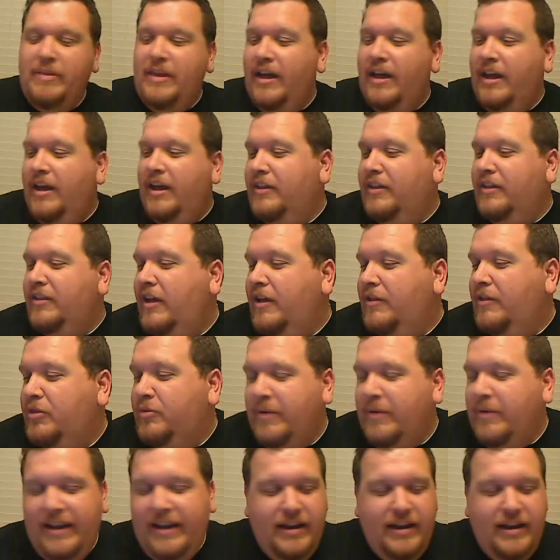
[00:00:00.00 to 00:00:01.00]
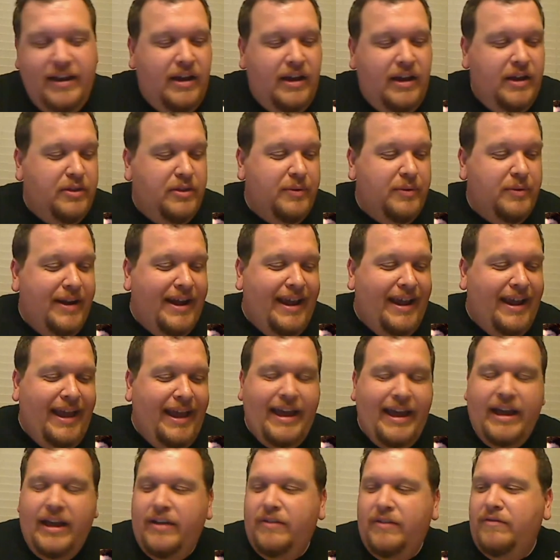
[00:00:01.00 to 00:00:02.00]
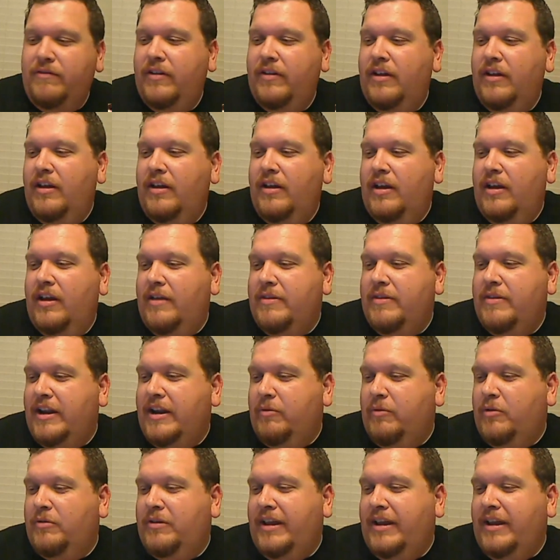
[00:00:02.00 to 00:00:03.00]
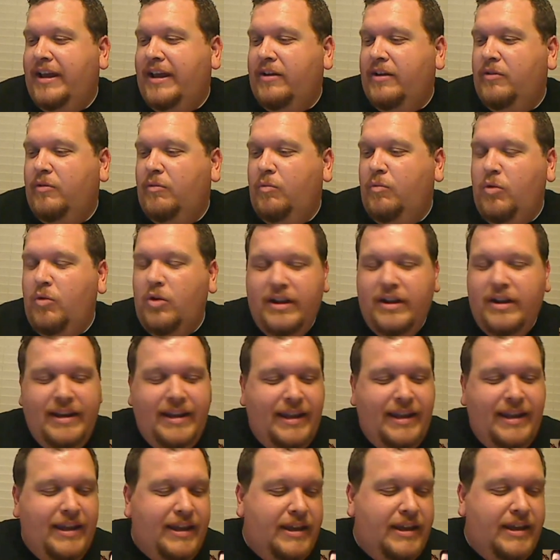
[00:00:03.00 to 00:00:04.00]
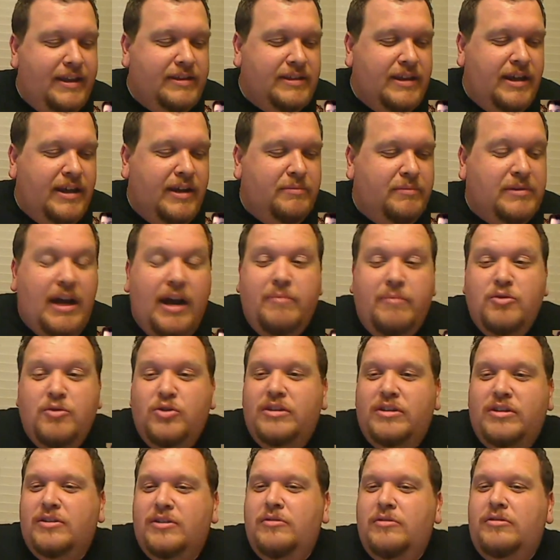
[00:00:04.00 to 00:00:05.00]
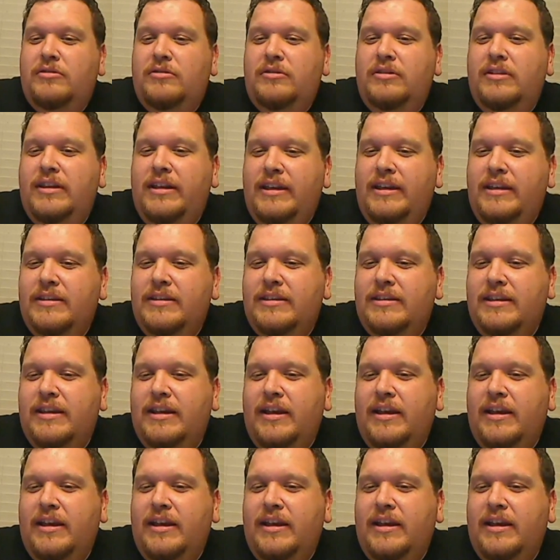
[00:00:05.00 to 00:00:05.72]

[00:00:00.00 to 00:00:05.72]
the three I have that I wrote down. One is Tom Driscoll. He's